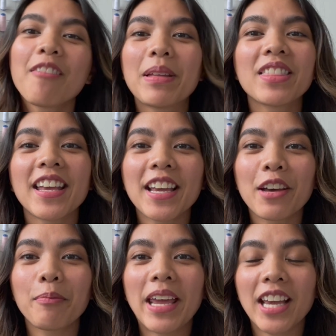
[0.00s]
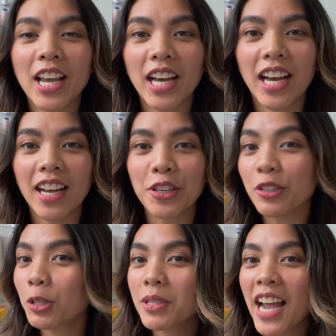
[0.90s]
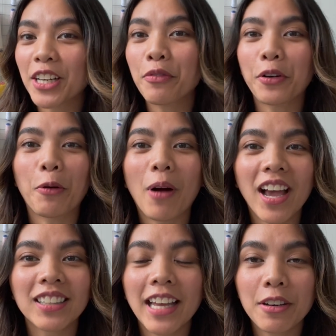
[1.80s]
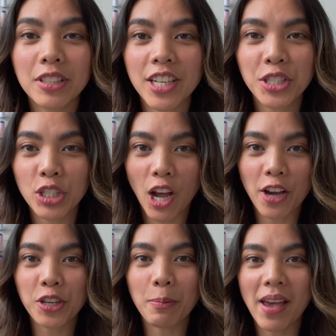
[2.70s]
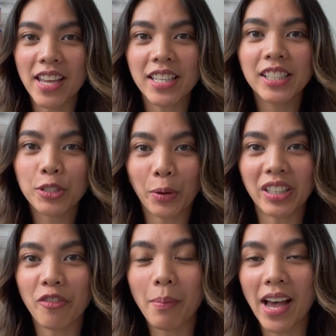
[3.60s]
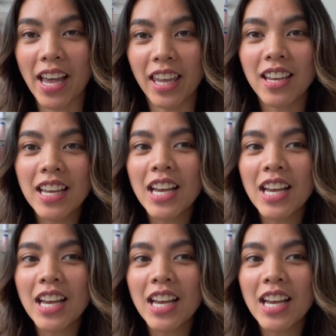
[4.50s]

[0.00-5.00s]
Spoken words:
been thinking of making a YouTube channel for a while now just to document sort of my